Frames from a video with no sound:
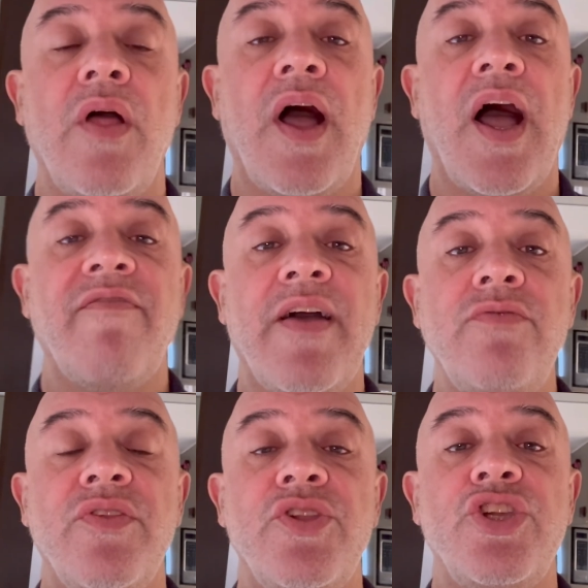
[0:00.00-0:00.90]
I found
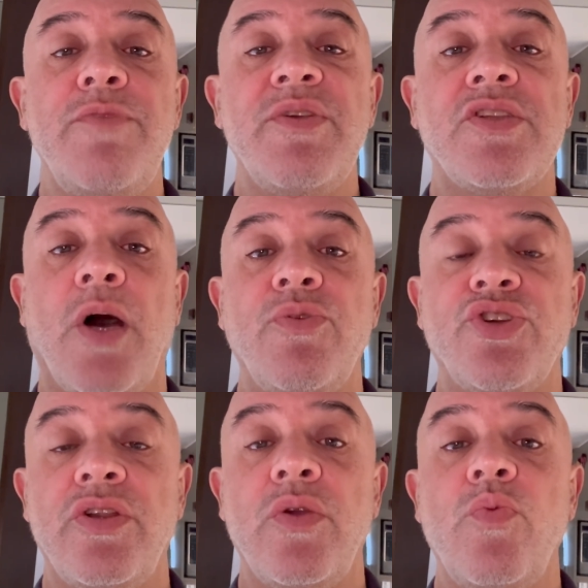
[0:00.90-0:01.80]
that the cheapest
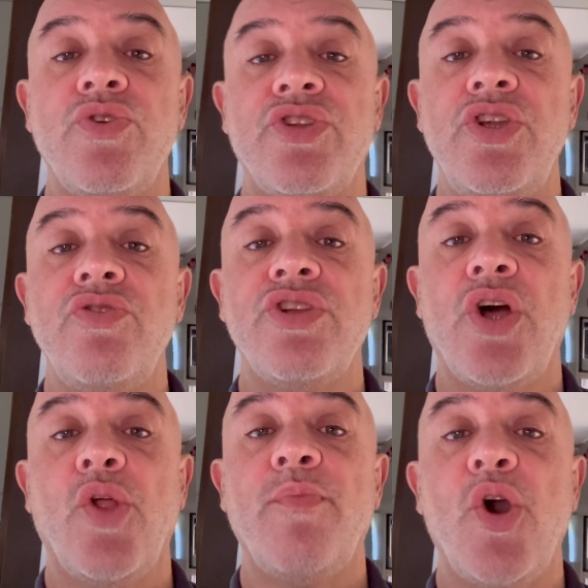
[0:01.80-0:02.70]
option was to use an
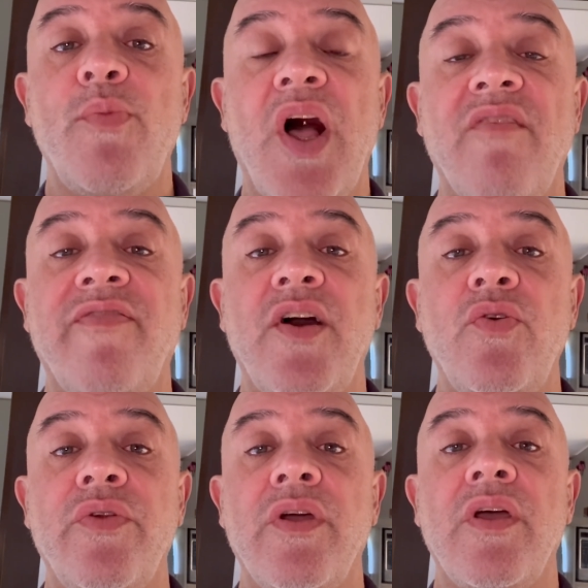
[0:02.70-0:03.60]
old mobile
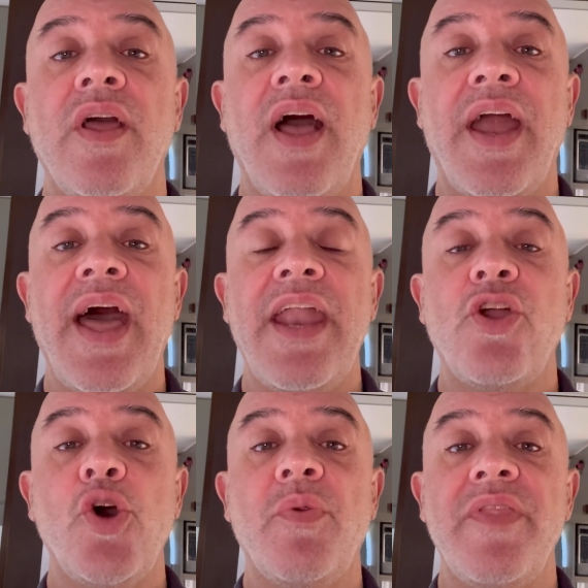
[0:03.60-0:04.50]
phone, and I had a
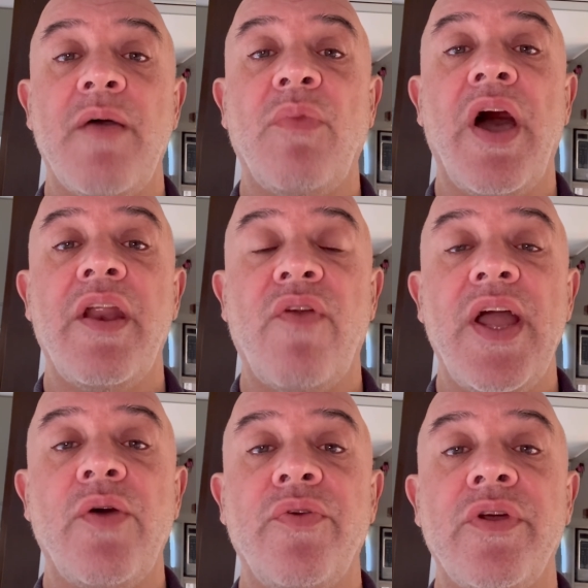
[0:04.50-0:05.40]
couple of them lying
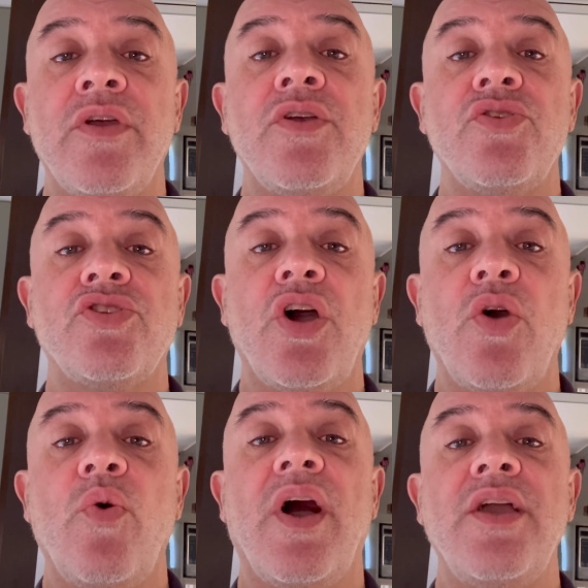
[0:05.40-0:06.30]
around.
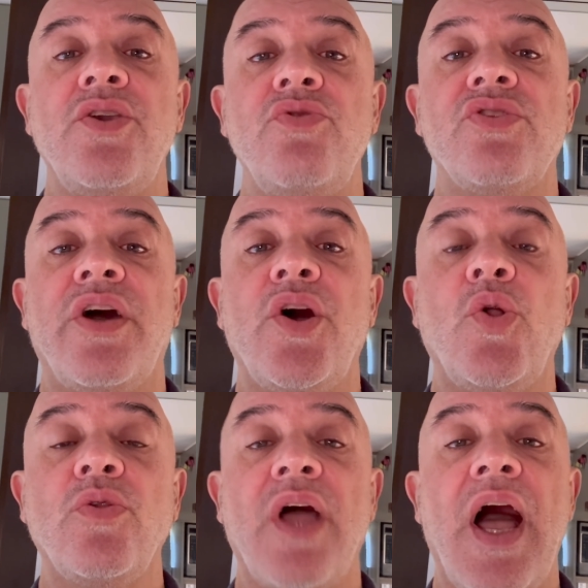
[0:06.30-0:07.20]
So I used an
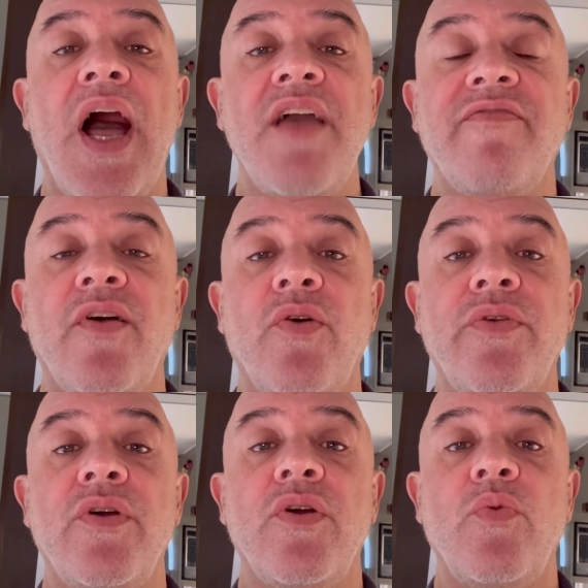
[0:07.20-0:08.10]
old iPhone
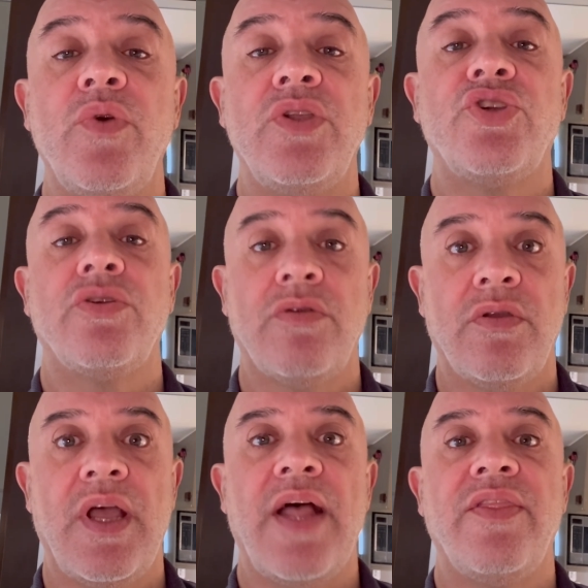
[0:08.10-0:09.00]
which
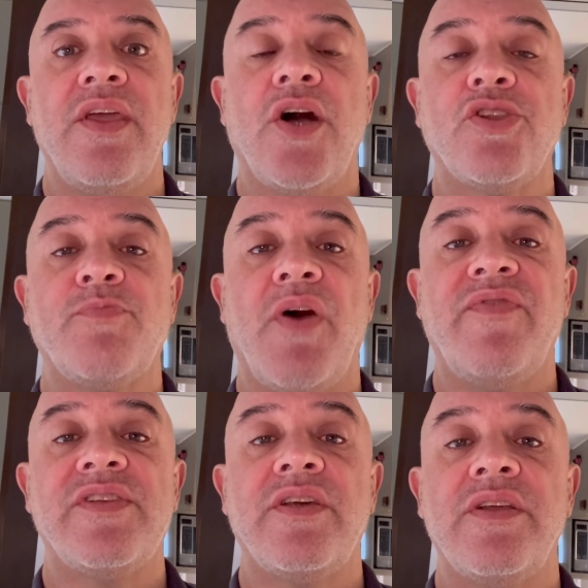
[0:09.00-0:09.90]
had the Hotspot
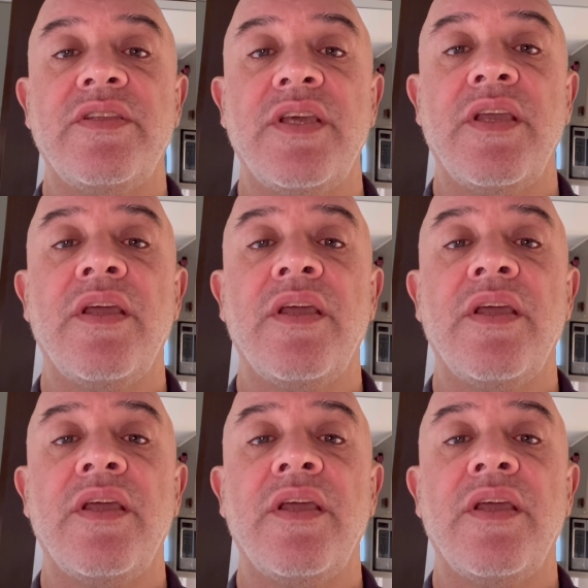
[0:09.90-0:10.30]
facility.